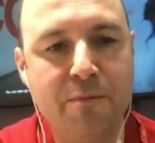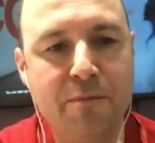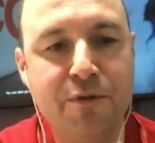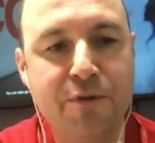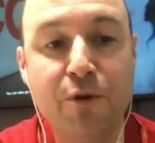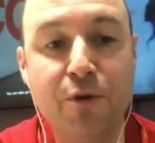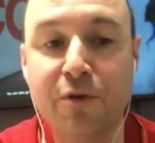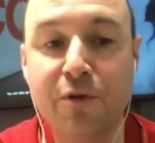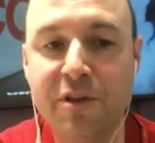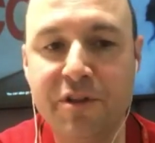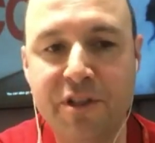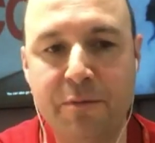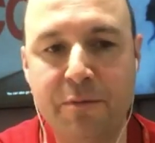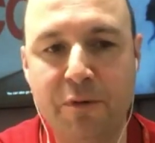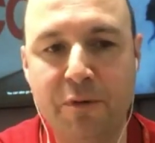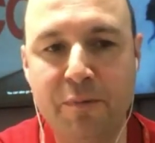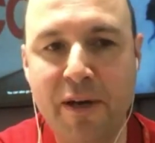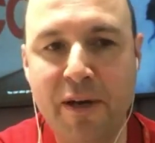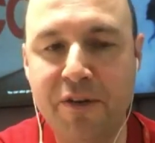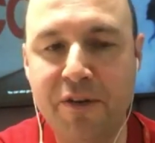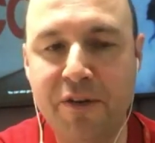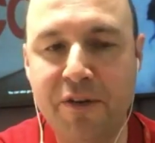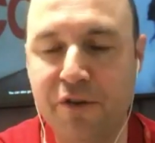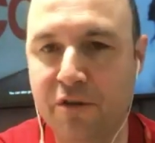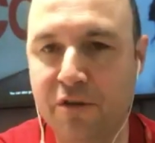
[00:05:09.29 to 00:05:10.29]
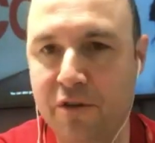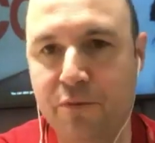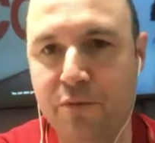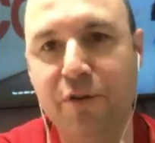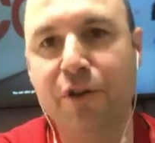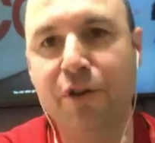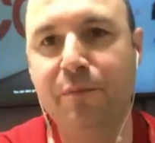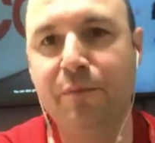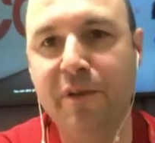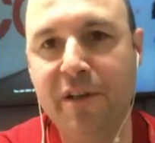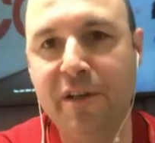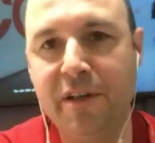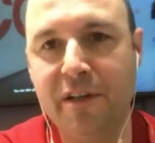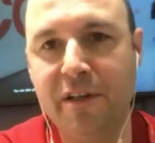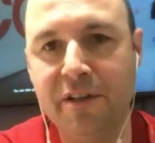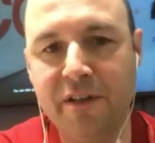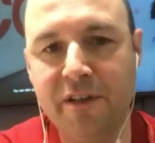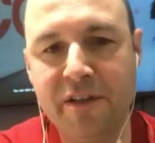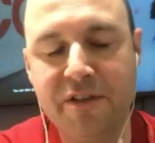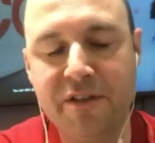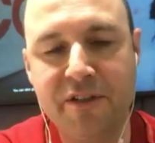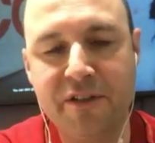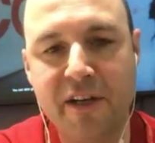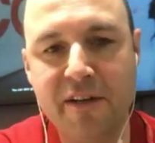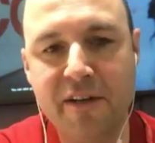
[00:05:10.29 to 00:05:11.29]
talking to them about their own well-being and
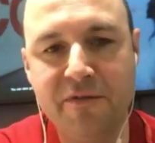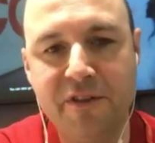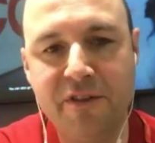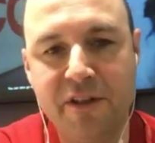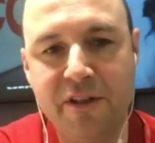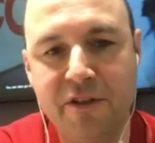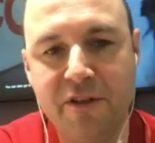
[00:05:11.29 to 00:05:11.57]
their safety.